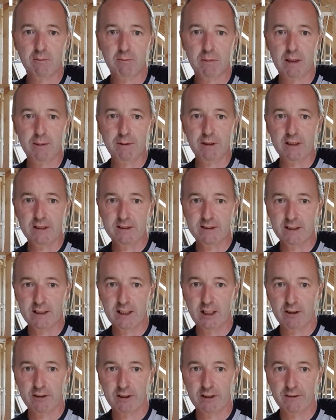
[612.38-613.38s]
Maybe you can see
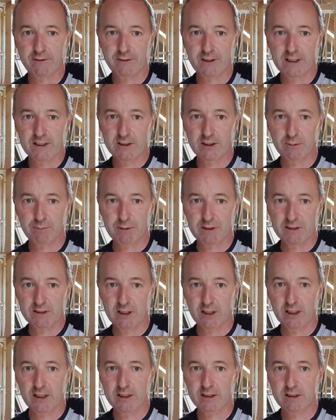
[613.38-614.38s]
how they're fixed up
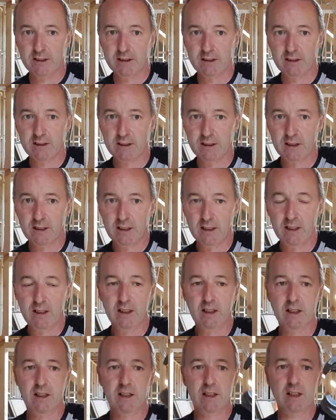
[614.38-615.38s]
inside.
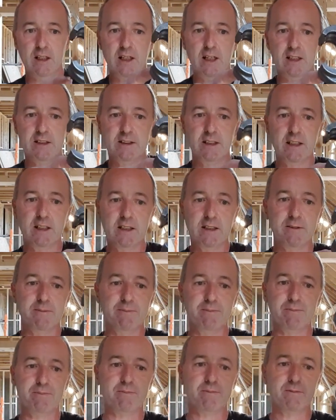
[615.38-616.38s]
And
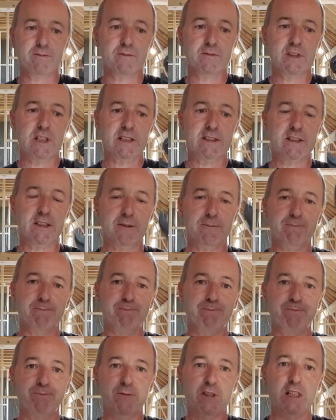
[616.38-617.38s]
that's it.
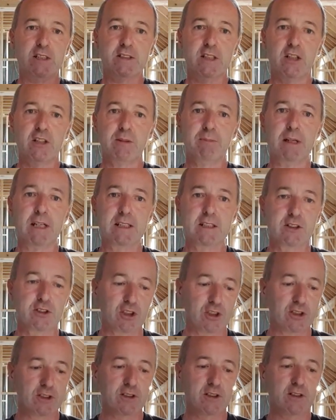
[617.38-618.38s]
That's how they make the
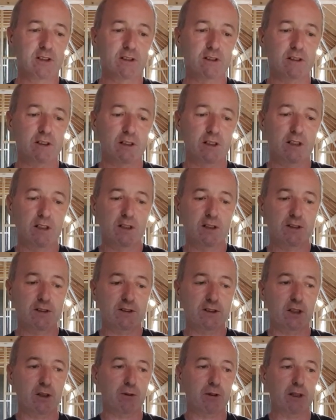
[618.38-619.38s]
joint.
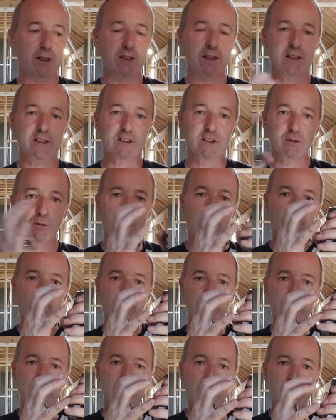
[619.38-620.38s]
So it
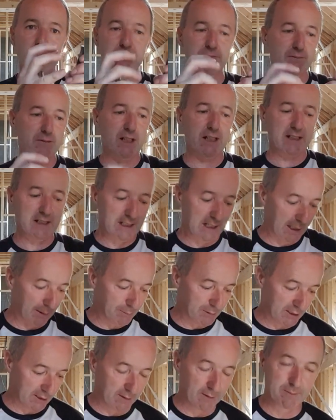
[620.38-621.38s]
squashes down and
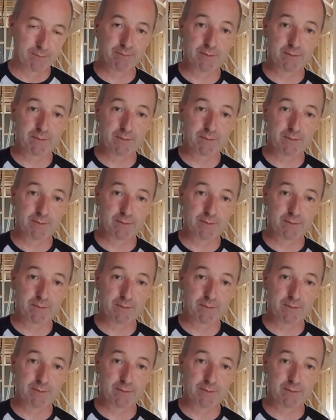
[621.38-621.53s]
clamps it,